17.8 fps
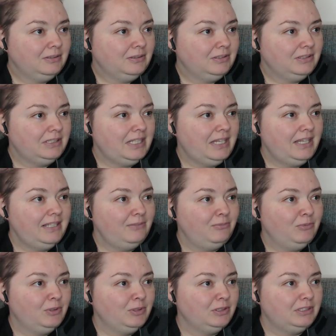That
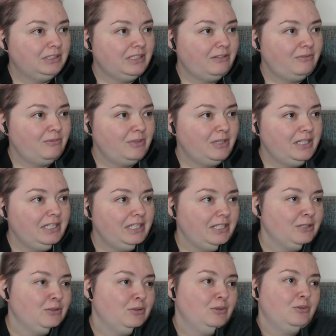was a
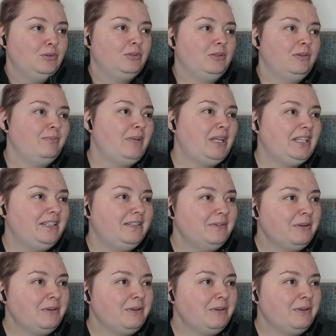really good, but